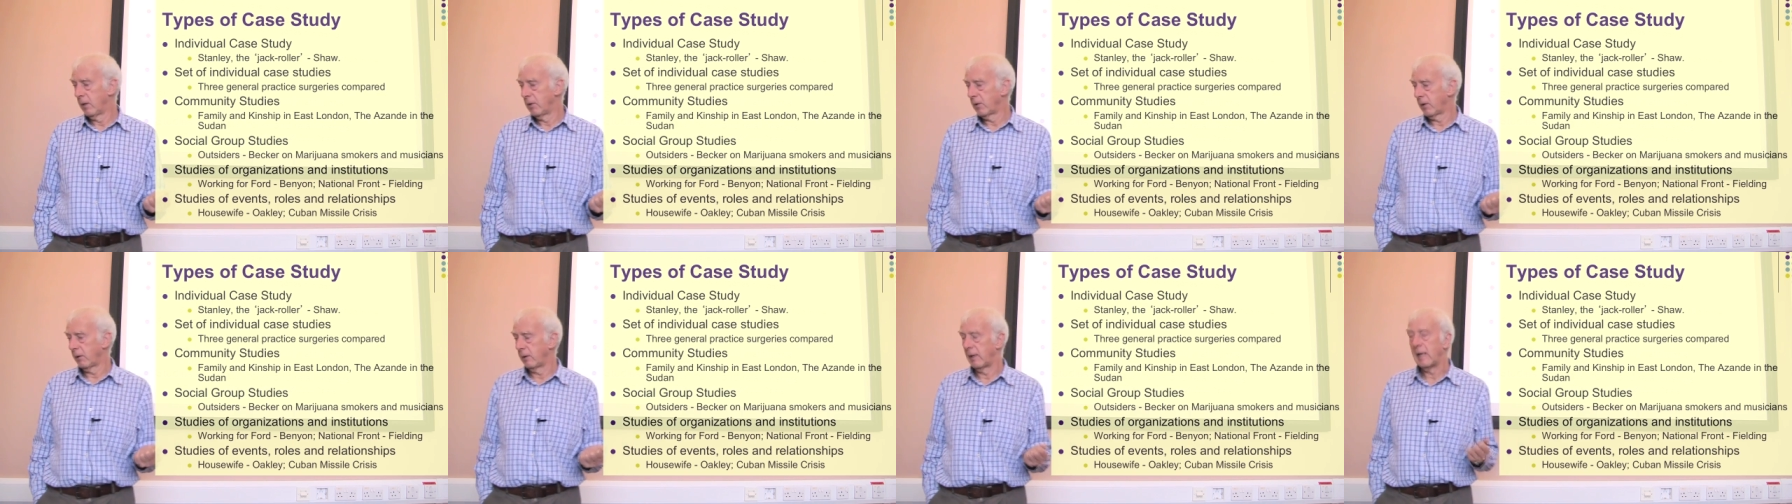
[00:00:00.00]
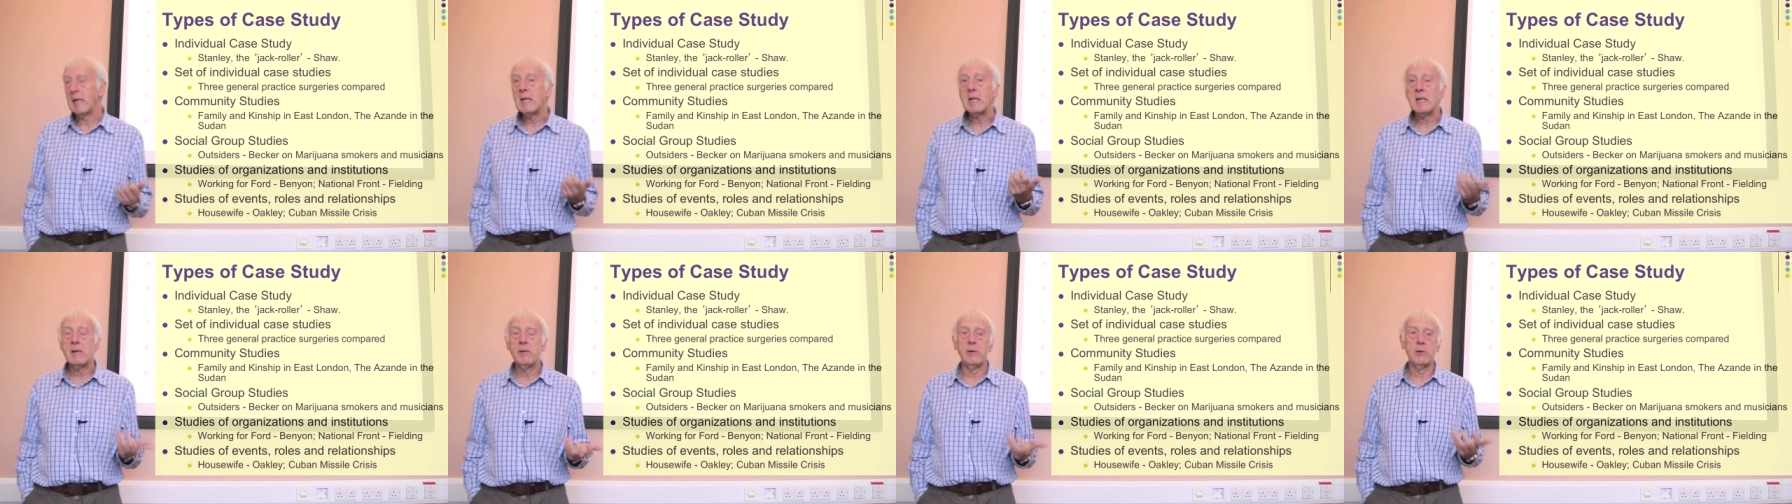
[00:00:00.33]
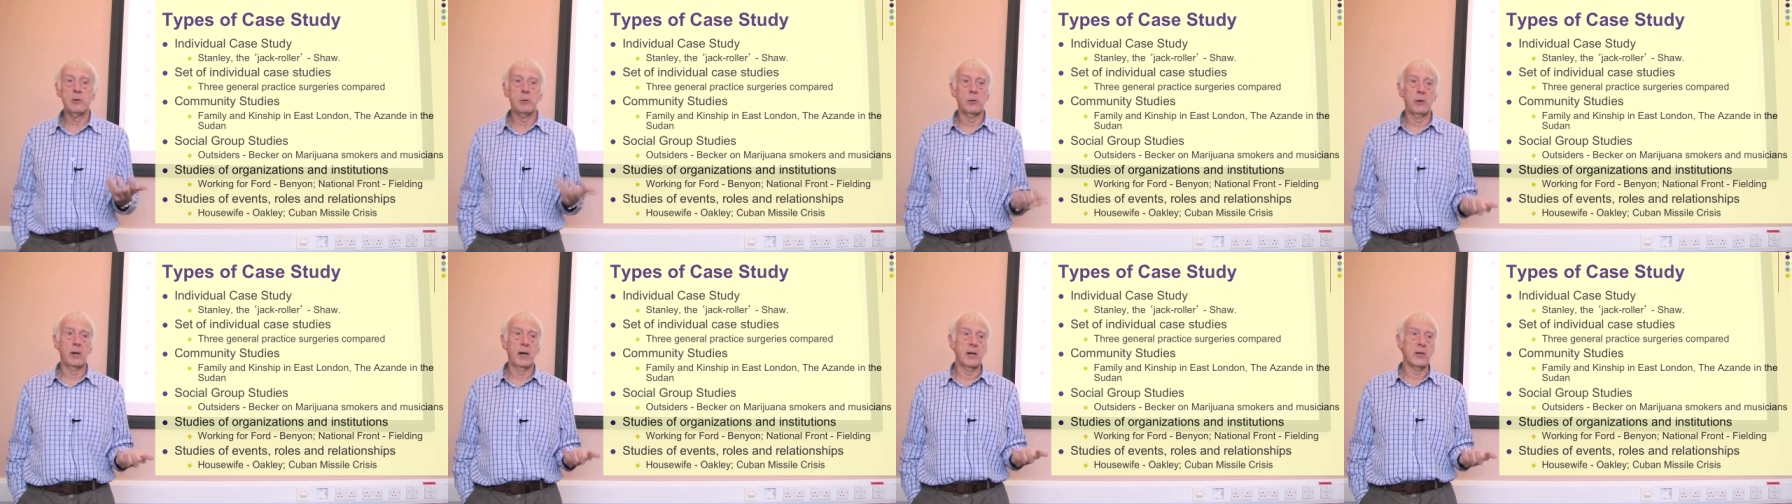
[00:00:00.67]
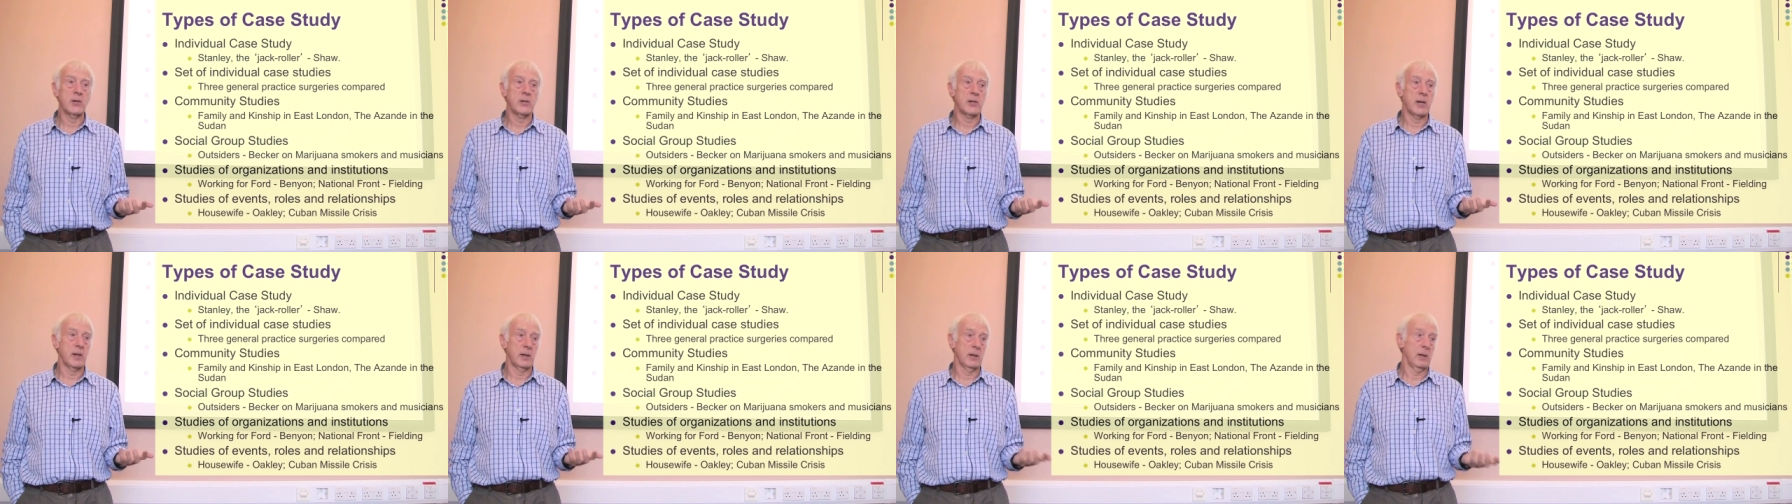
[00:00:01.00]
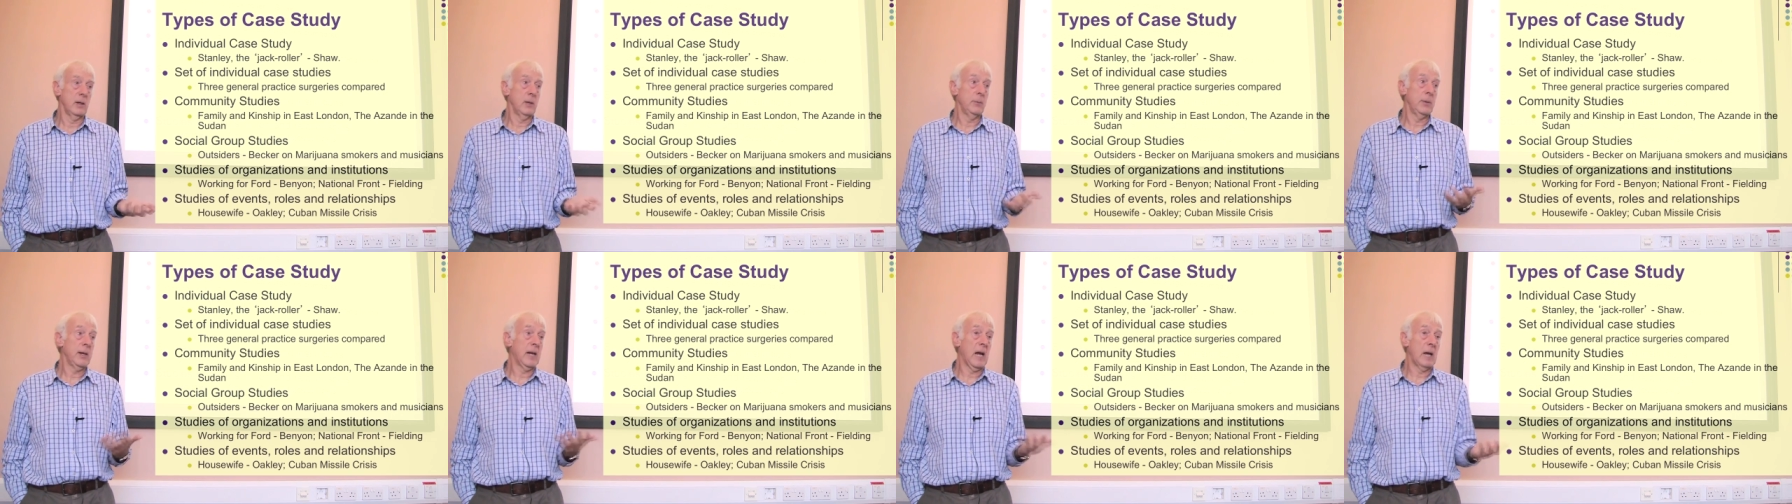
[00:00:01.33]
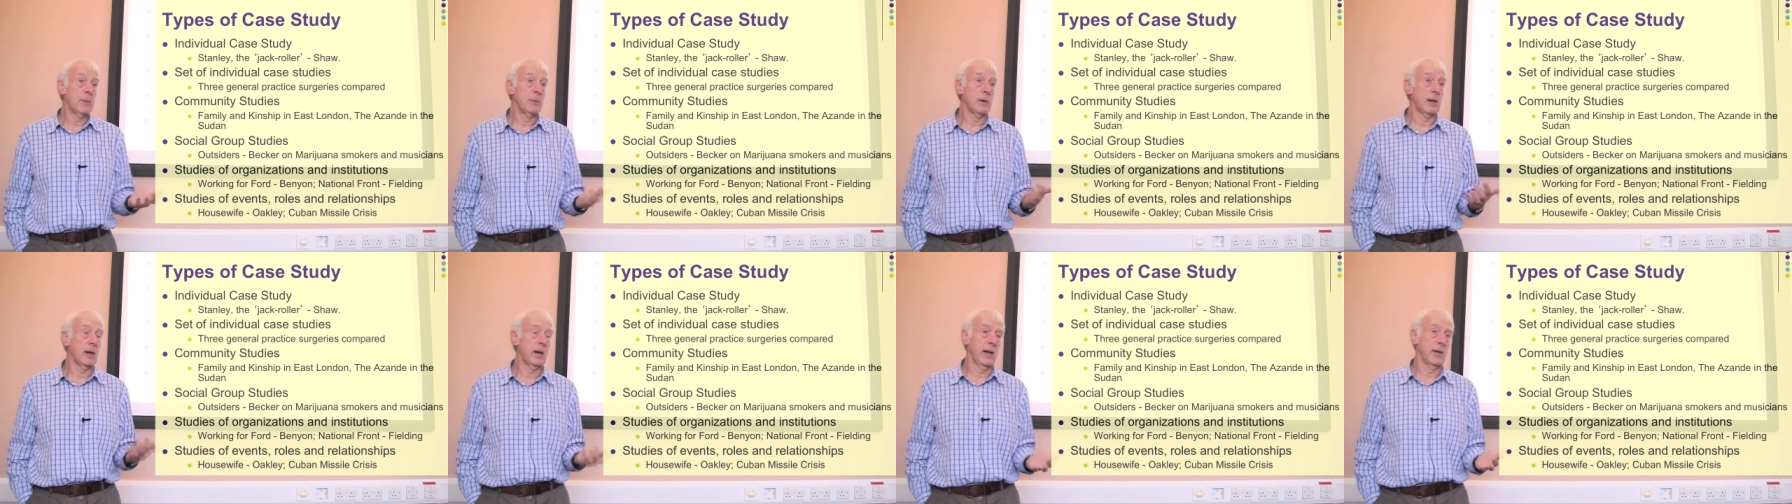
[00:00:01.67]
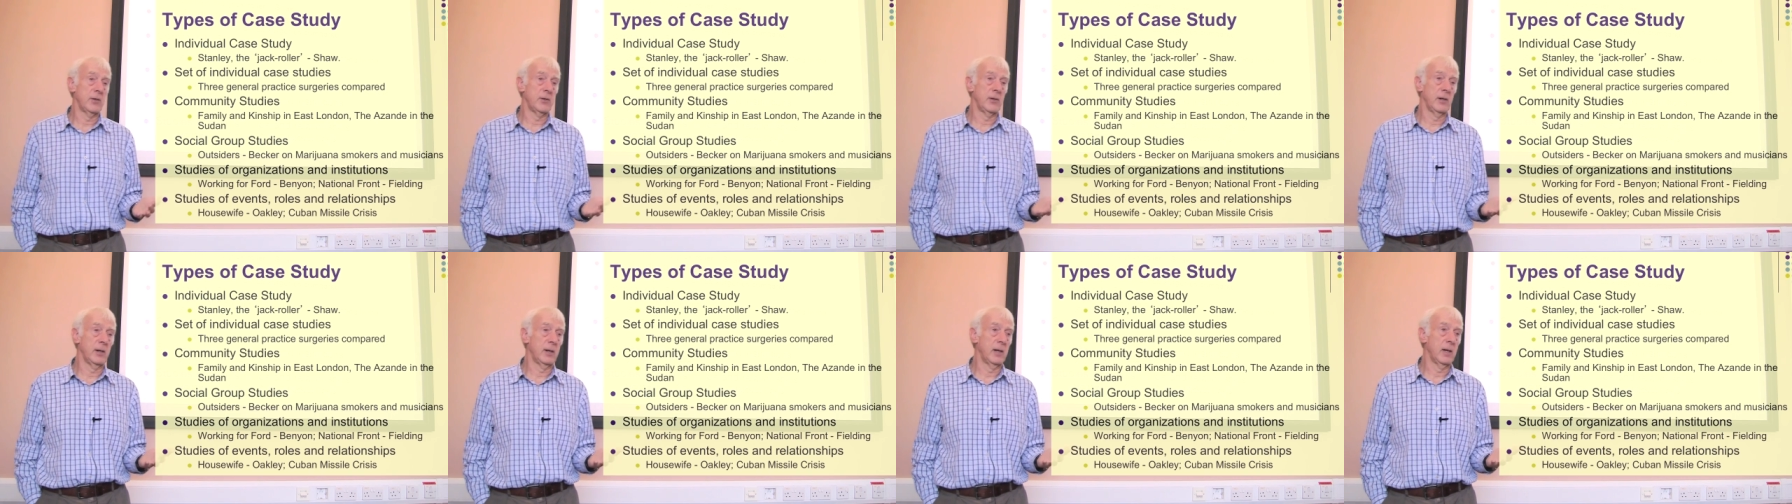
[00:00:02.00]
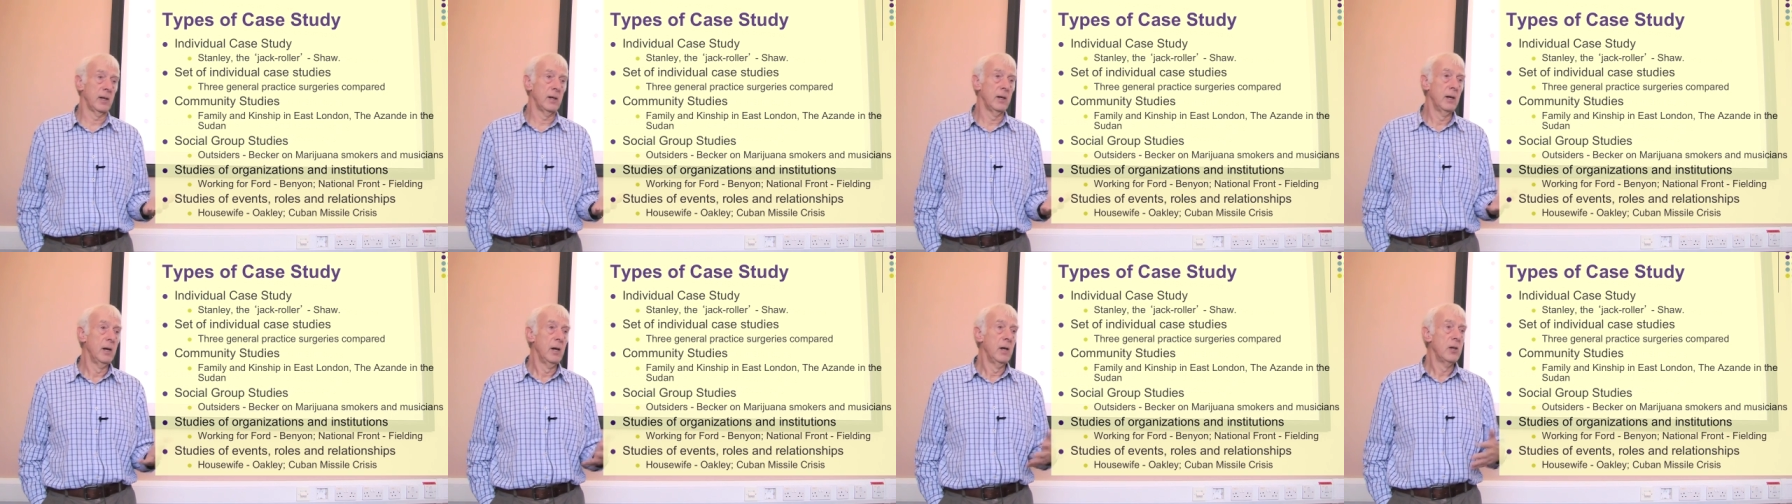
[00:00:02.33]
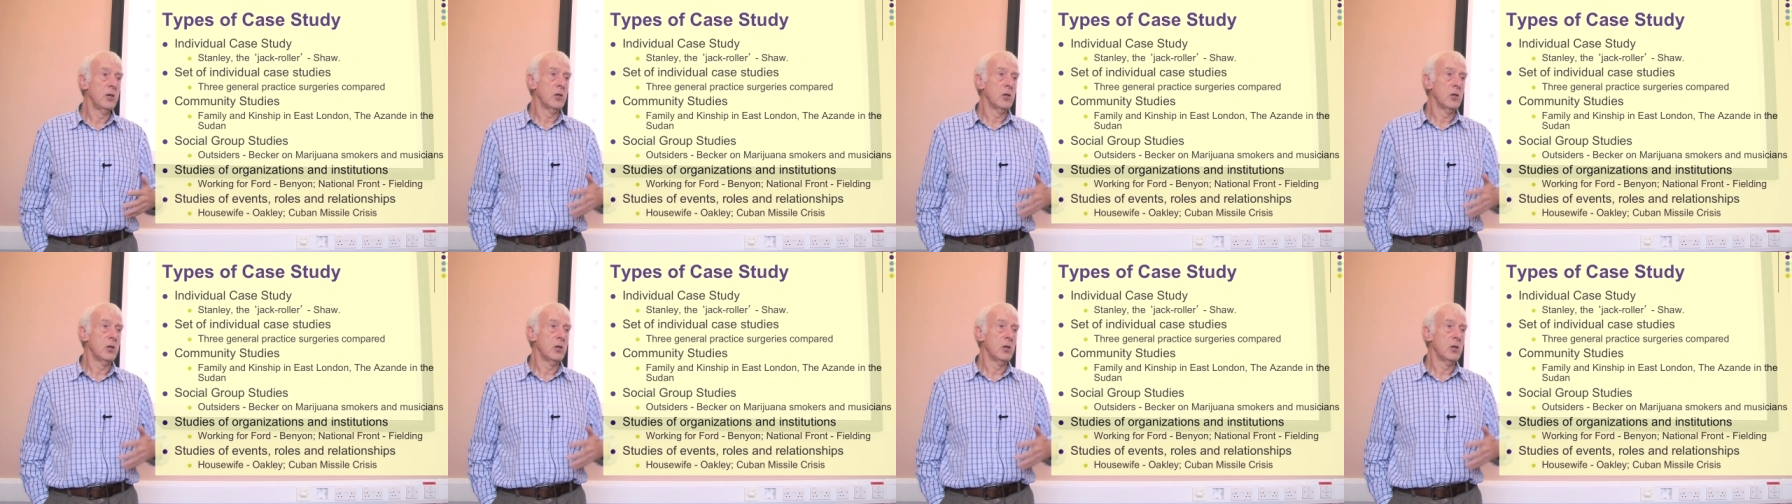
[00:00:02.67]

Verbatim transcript: So the individual case study, and it became a classic in